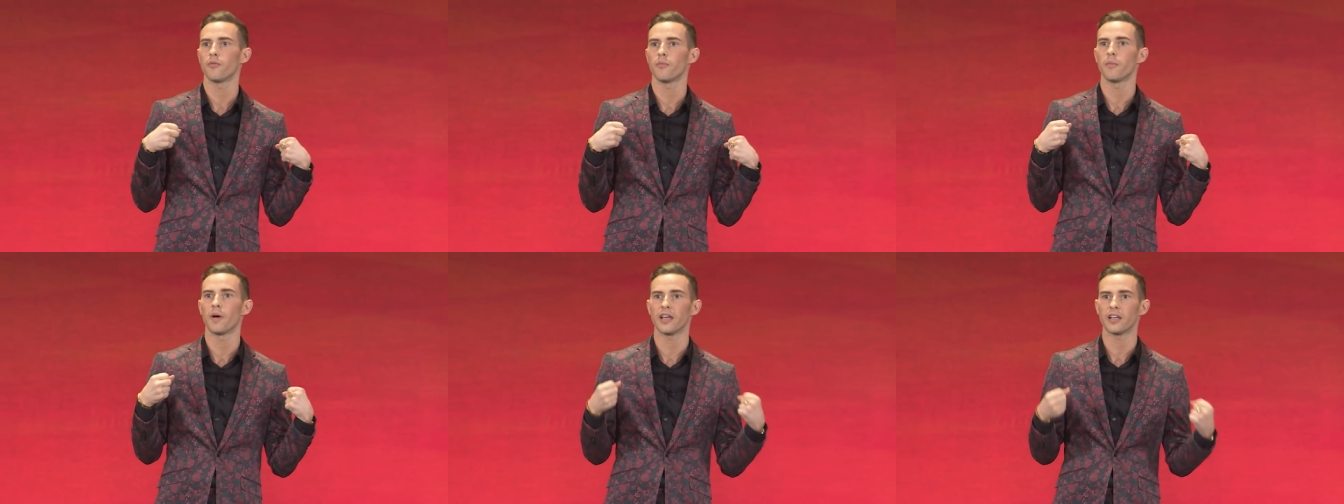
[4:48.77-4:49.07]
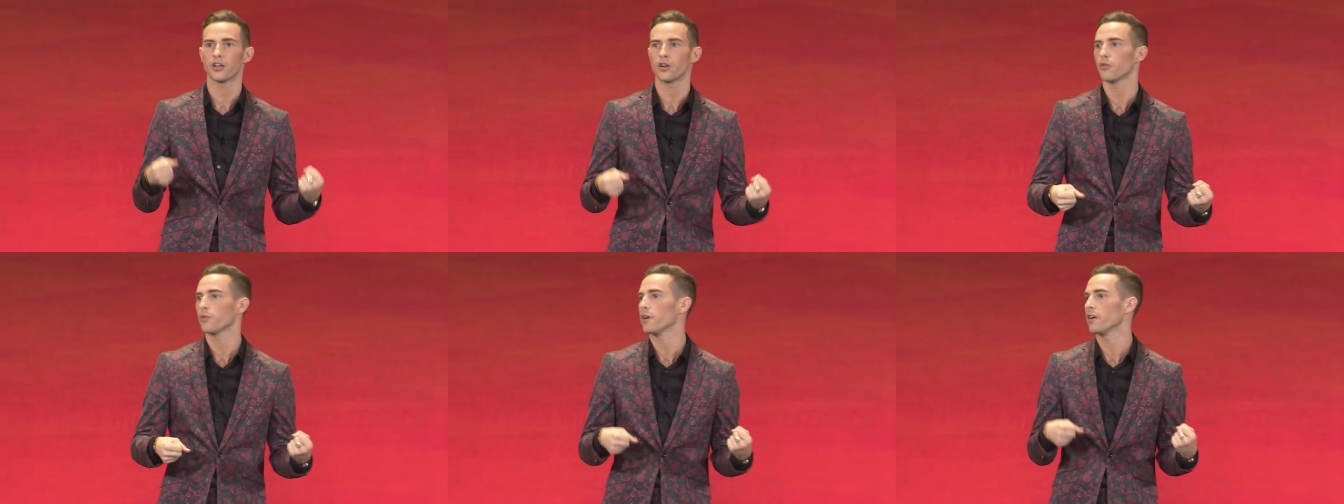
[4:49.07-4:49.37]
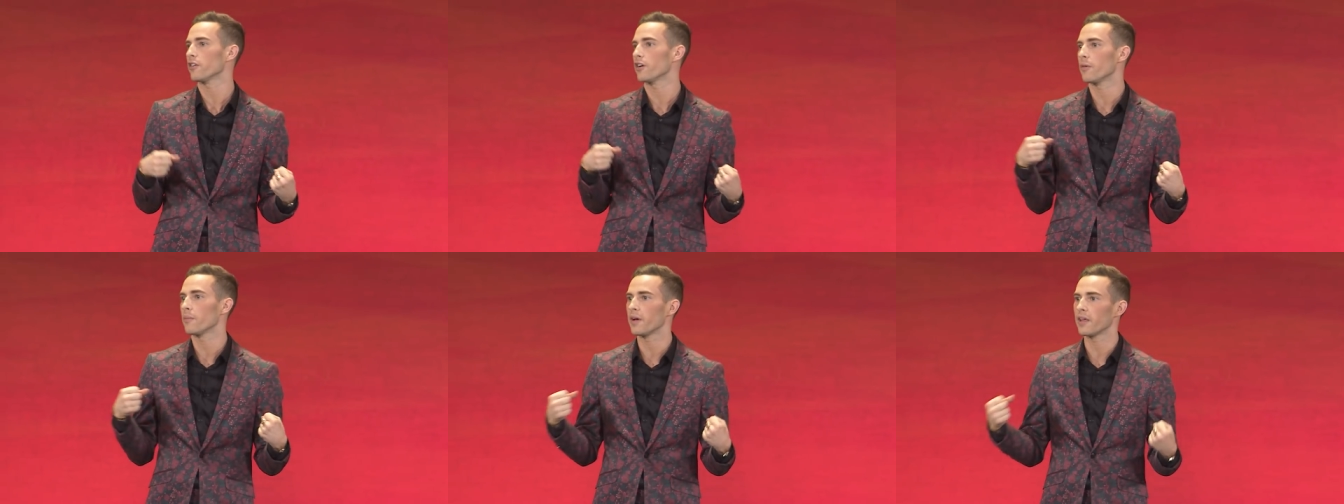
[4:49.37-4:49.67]
my
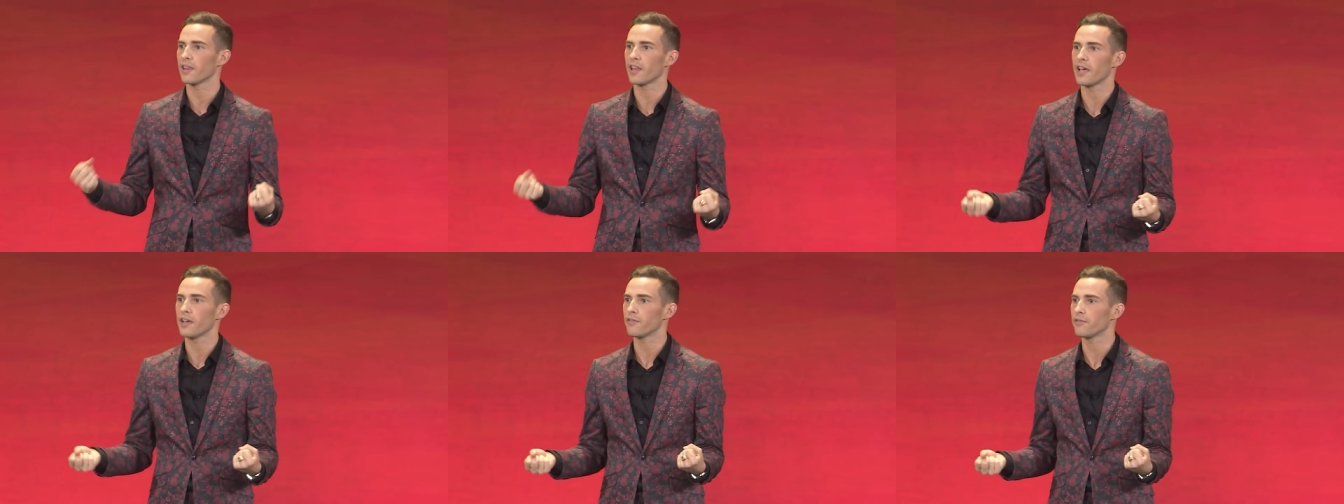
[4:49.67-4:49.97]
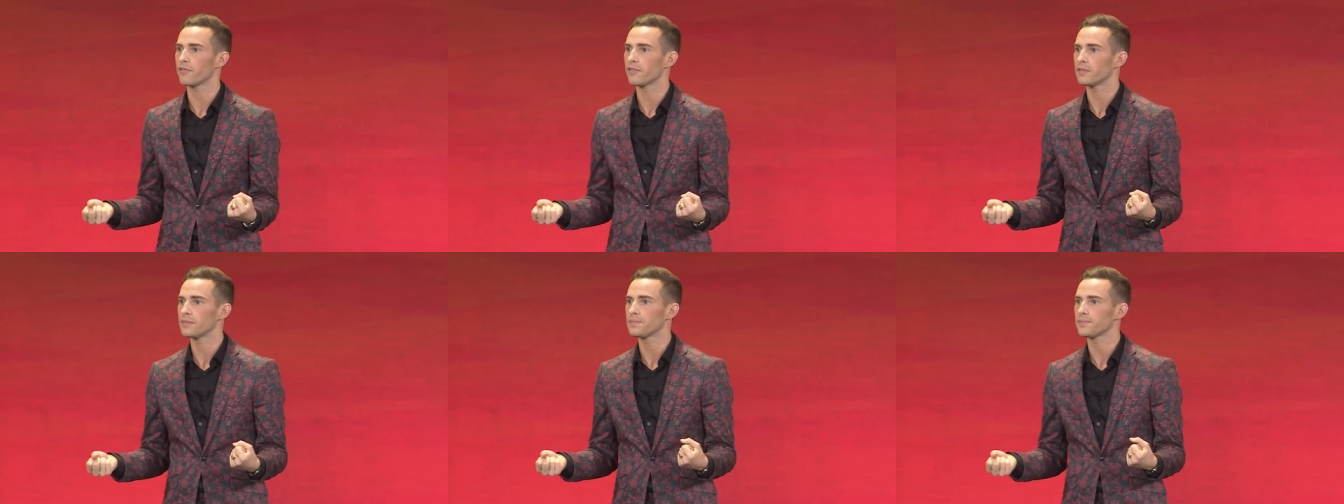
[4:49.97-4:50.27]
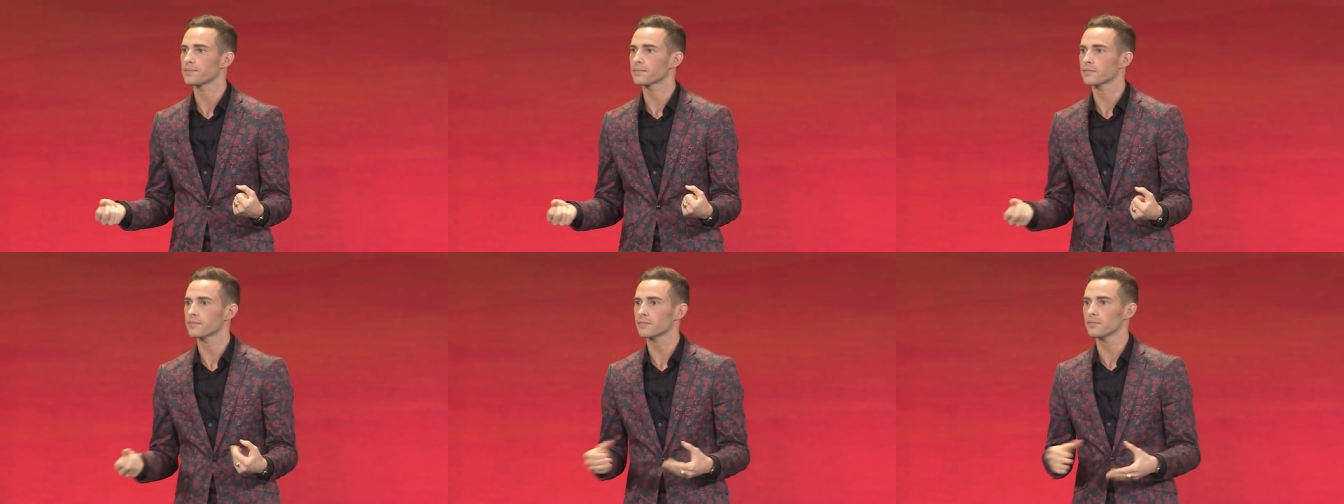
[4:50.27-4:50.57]
career and my life.
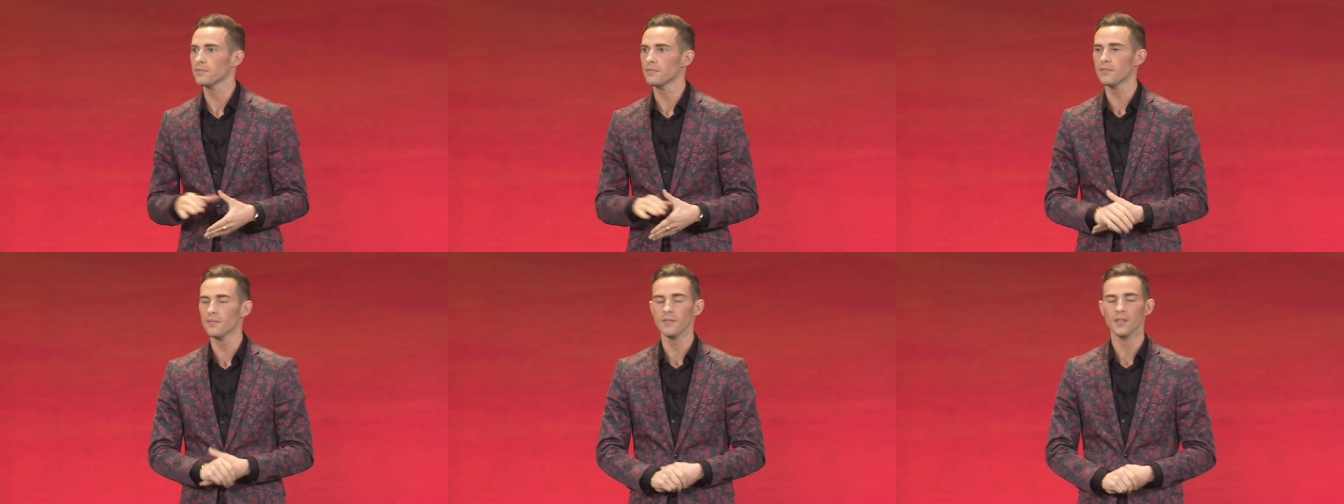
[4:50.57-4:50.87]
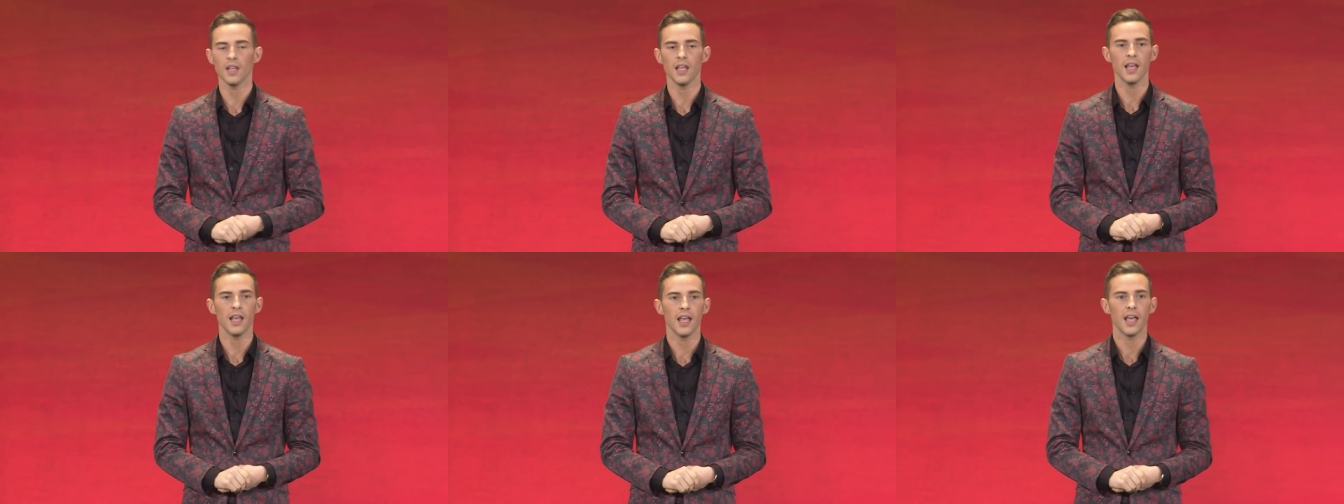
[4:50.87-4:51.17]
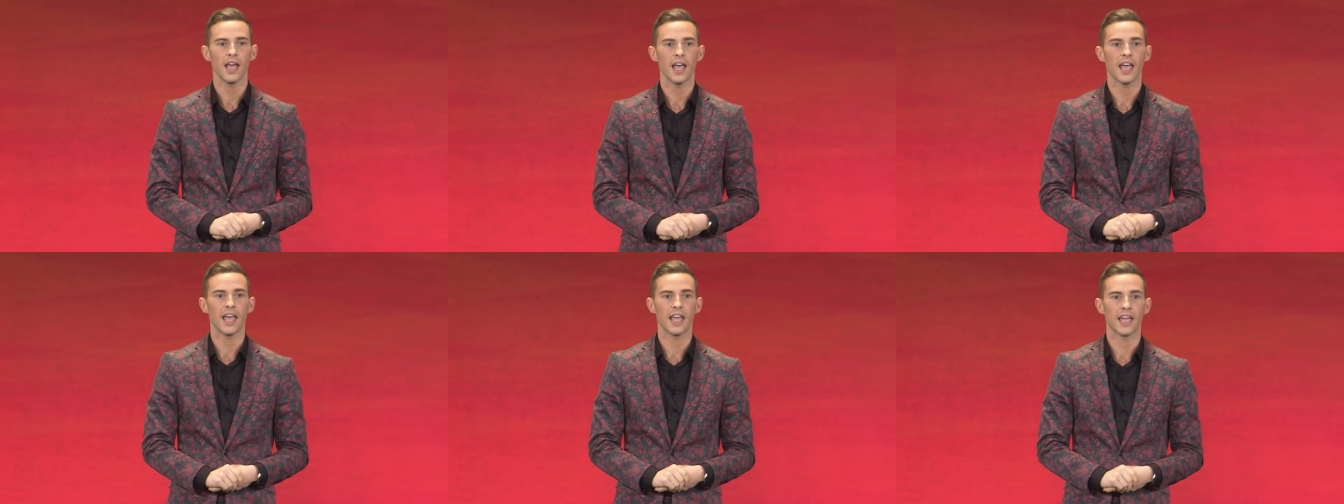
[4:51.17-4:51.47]

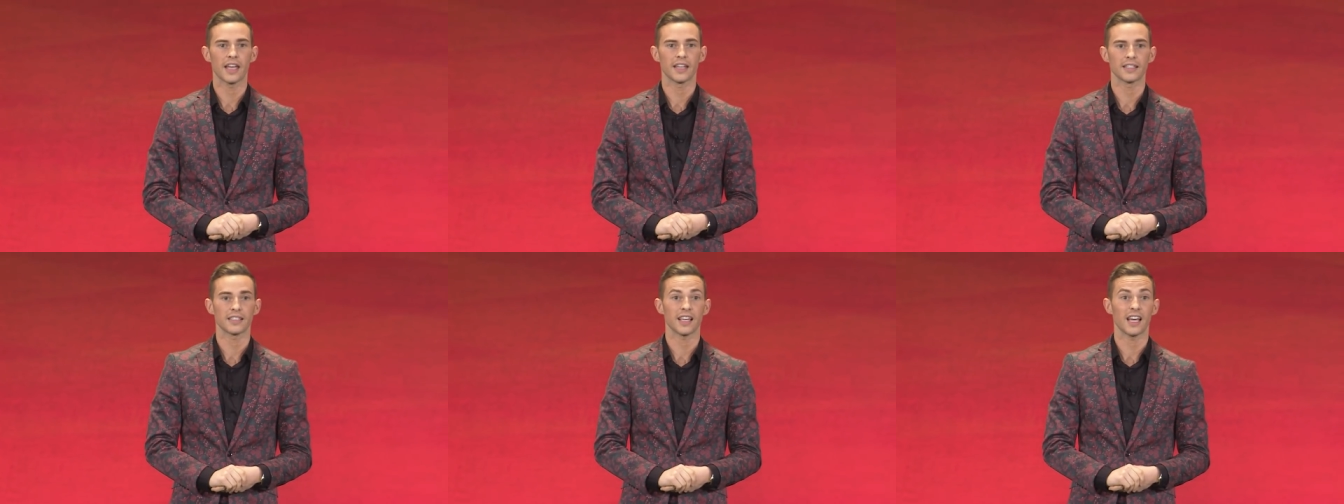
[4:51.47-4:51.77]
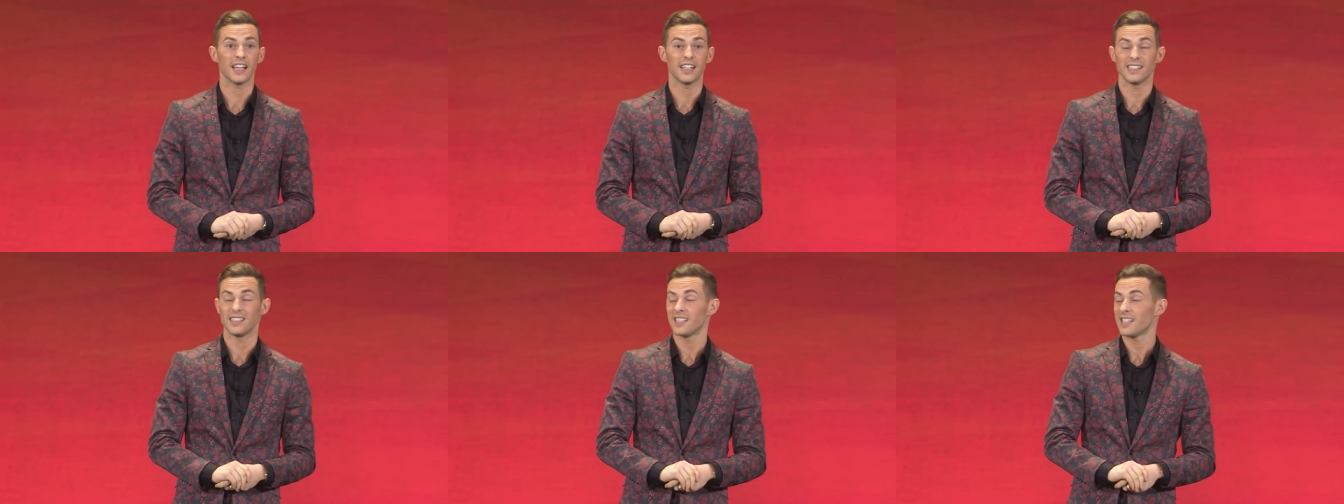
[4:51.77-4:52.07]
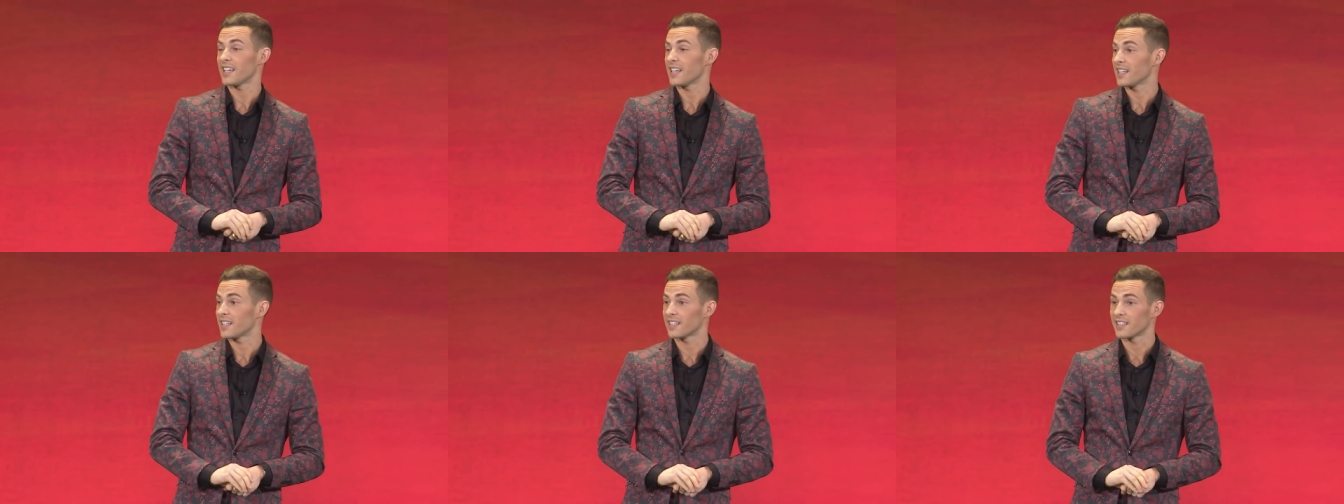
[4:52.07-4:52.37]
And I
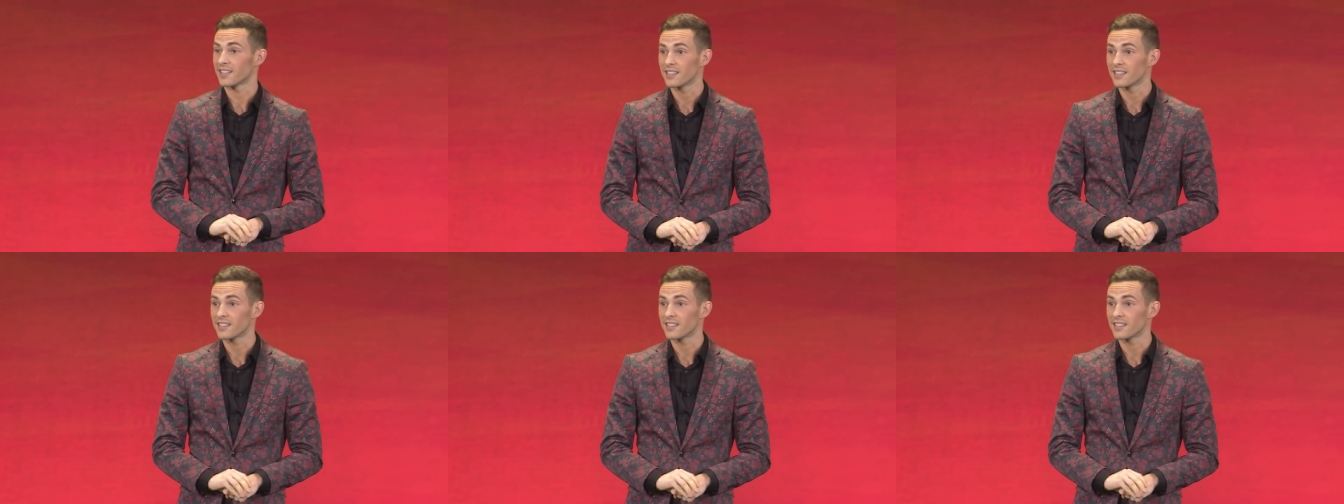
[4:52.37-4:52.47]
did.